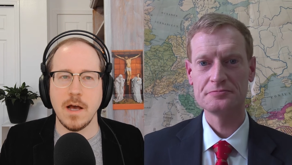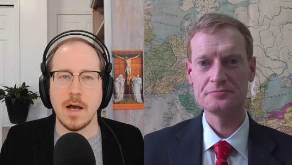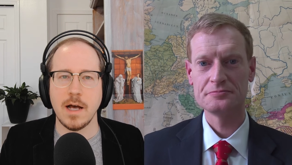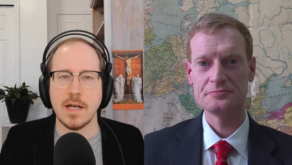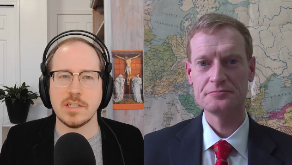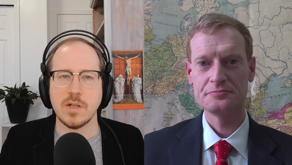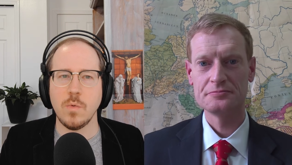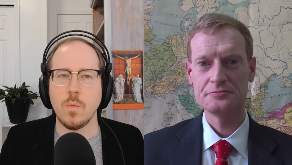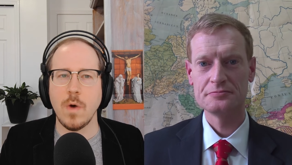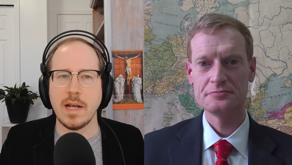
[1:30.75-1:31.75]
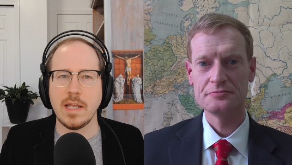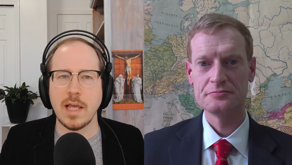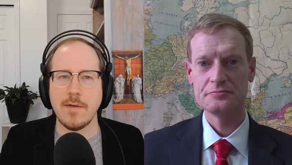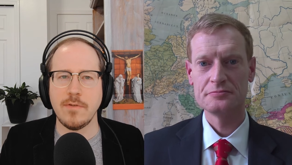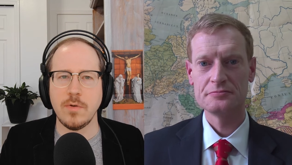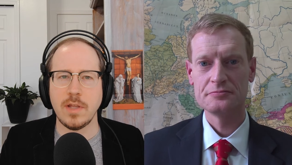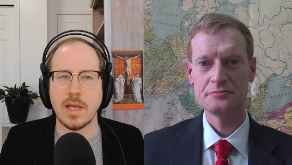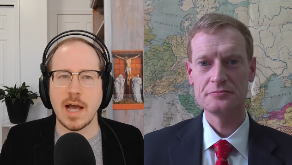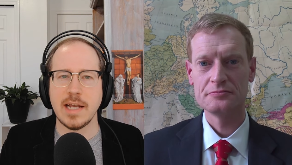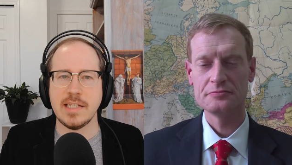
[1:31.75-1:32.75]
Speaker 1: Uh, so what gave you
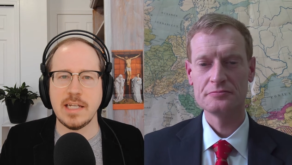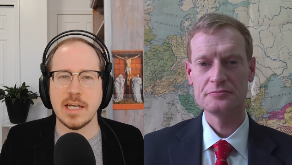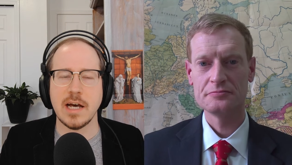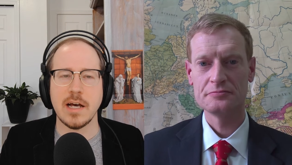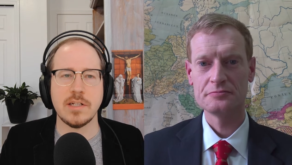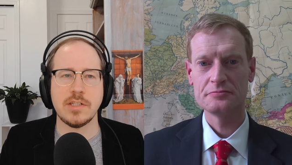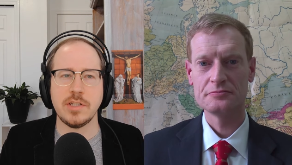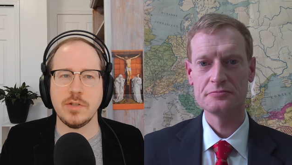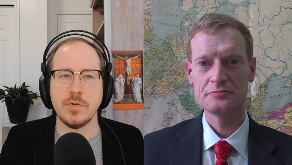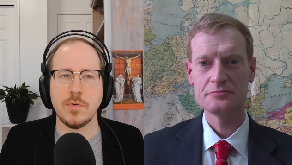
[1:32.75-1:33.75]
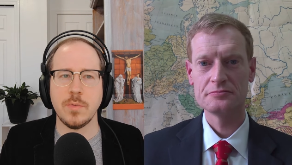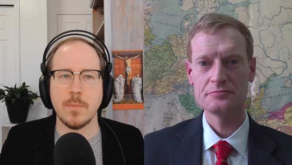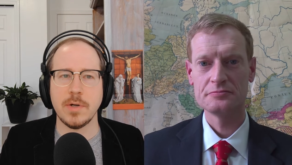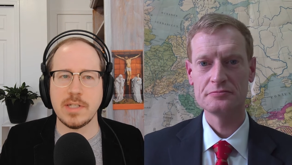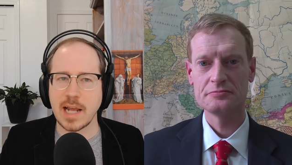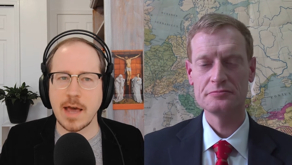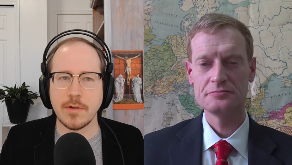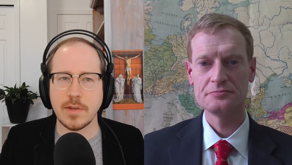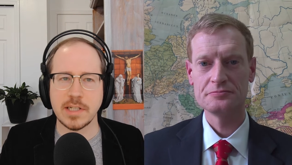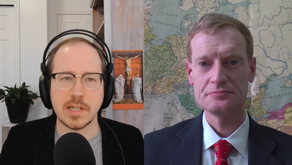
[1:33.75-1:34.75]
the idea to put
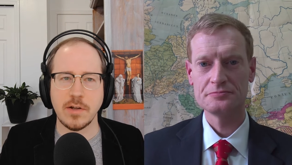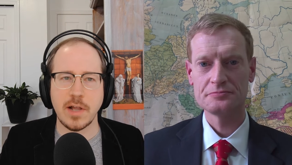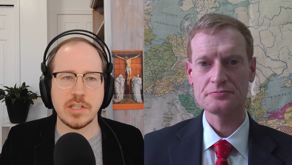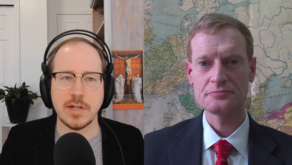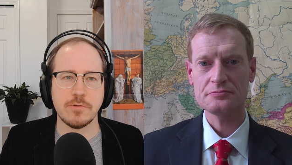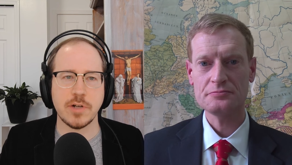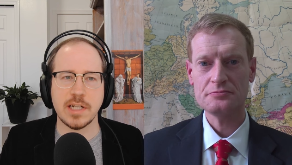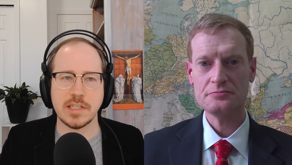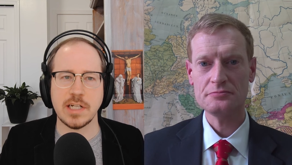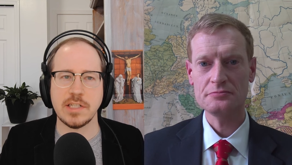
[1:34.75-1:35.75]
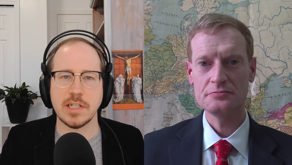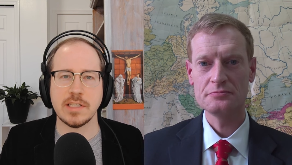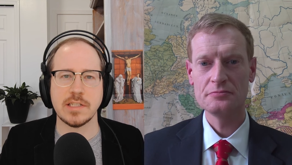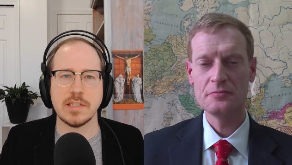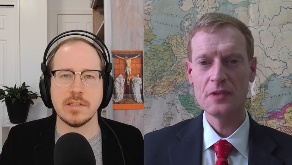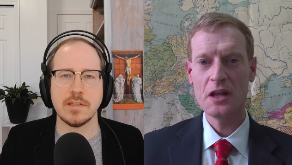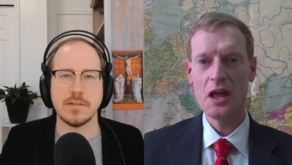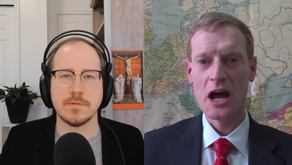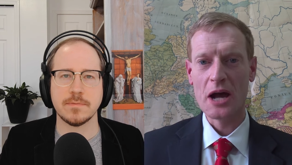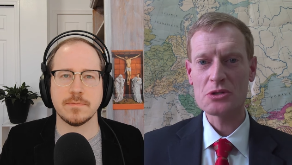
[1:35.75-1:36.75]
together this collection of translations?
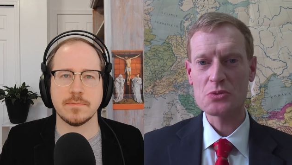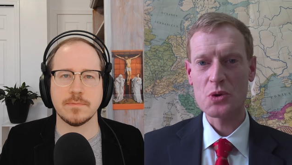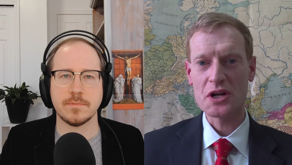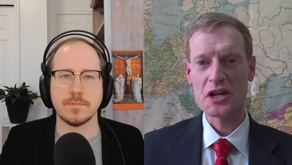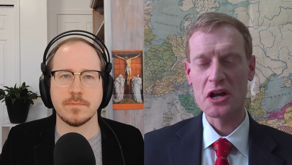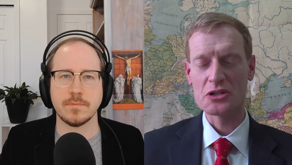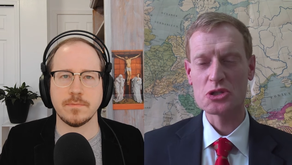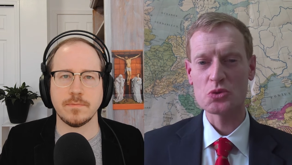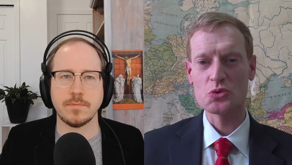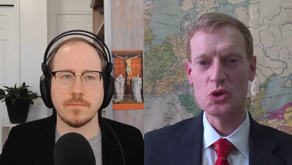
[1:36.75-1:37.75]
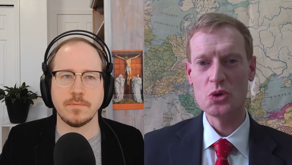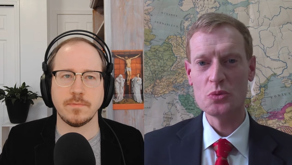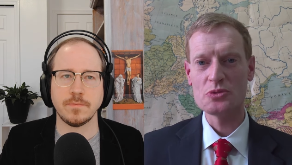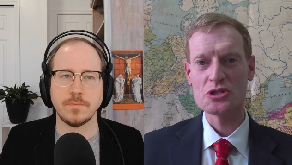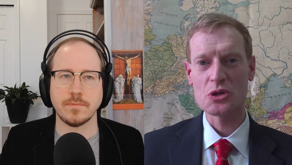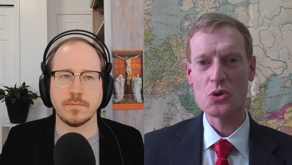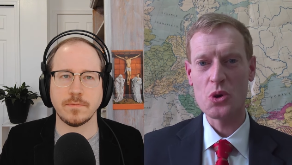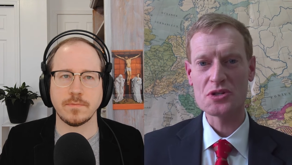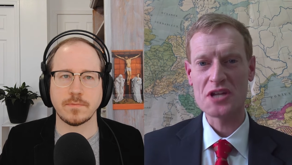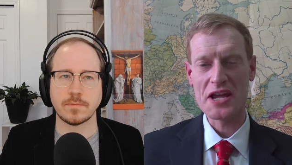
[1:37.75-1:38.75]
Speaker 2: I was working on Jerome's
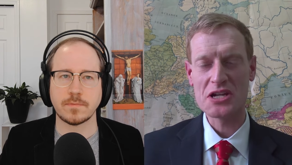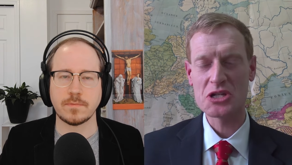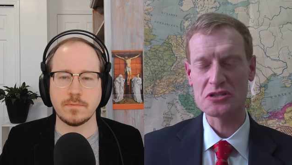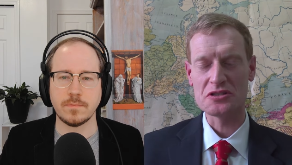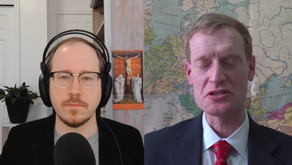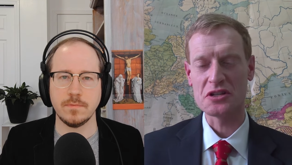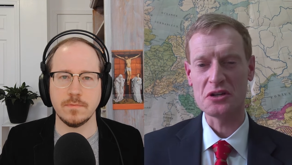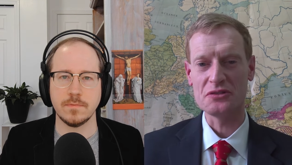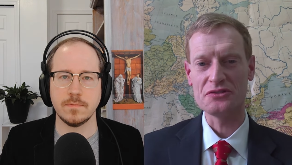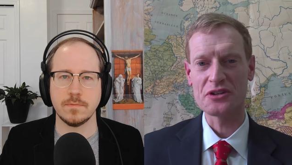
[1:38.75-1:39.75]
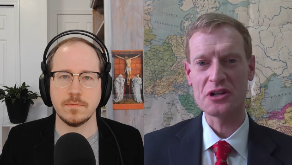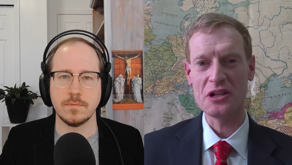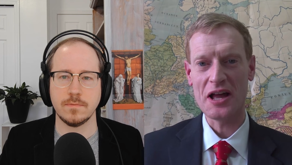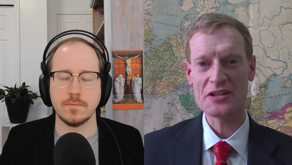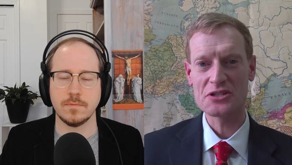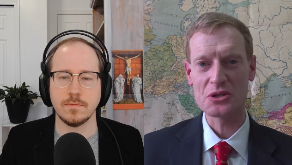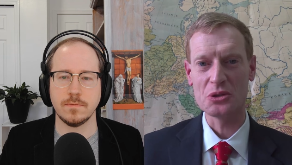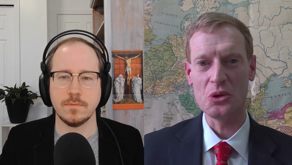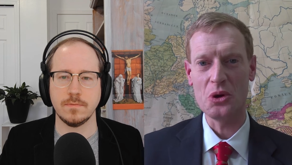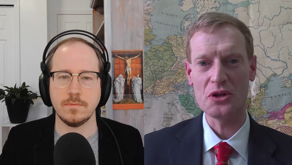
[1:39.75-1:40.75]
quotations of
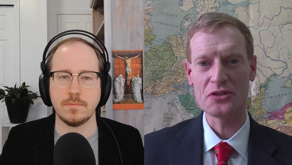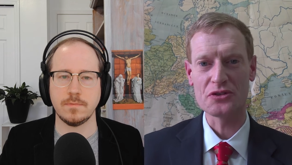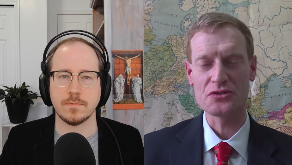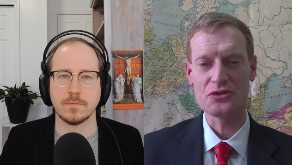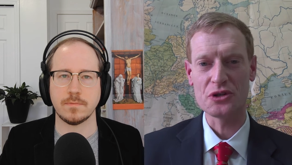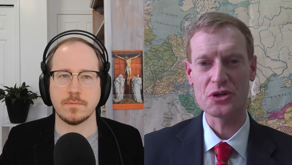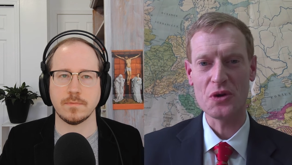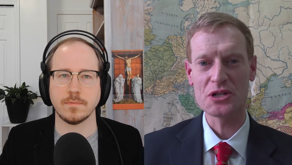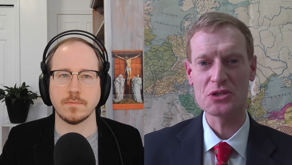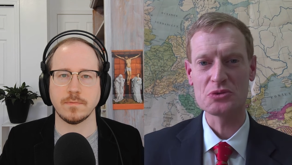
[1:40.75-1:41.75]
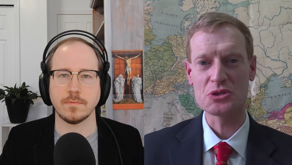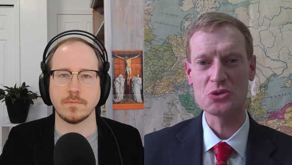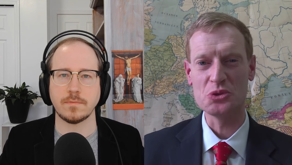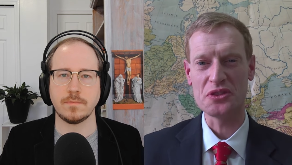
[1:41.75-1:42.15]
classical authors for a graduate school